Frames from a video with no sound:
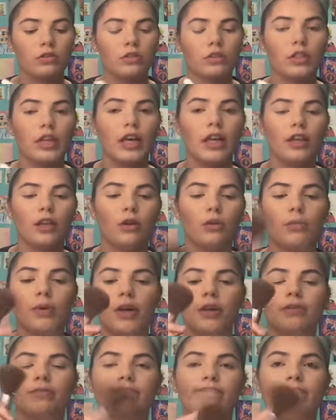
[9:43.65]
Take a little
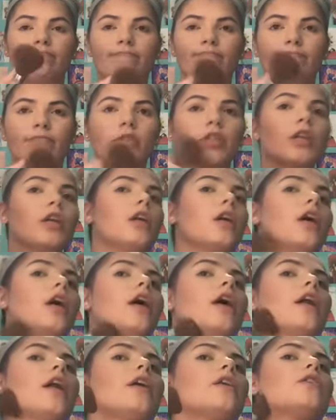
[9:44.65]
bit.
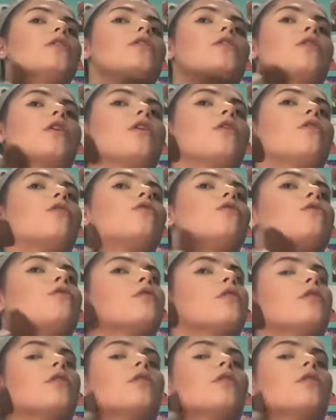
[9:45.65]
And I just go